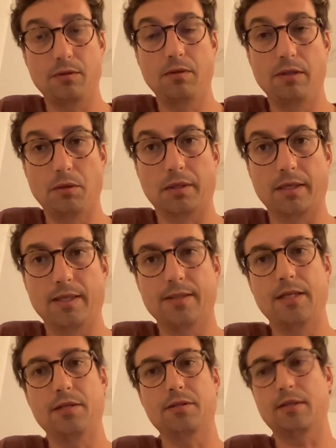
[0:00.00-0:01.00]
to the
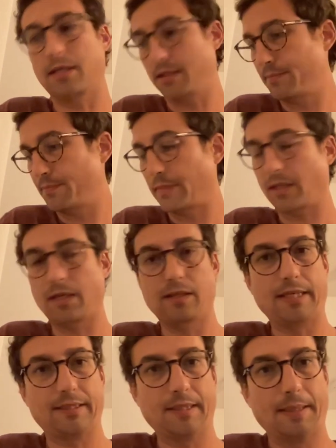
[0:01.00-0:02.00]
organization. I, I
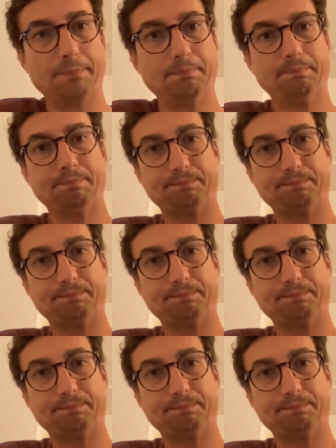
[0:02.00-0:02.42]
like that.